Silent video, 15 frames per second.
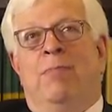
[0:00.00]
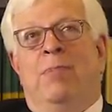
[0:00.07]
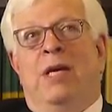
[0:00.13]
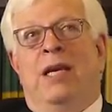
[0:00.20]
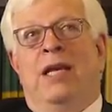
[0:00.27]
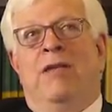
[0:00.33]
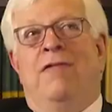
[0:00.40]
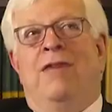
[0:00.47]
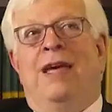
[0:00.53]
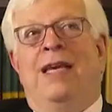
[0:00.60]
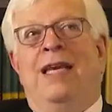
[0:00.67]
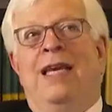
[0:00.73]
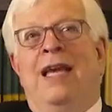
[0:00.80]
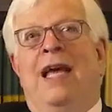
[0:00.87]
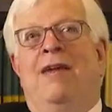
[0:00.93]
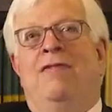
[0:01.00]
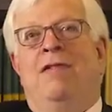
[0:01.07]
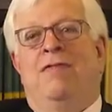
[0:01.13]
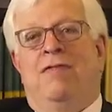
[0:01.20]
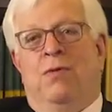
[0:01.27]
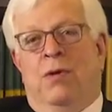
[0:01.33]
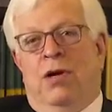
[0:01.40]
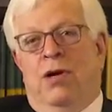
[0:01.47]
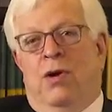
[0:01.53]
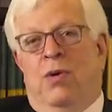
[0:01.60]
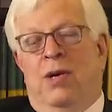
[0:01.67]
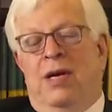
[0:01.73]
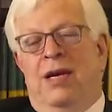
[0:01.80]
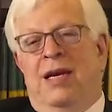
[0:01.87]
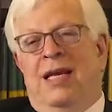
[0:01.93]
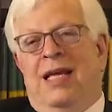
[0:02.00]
But if I didn't have to forego it,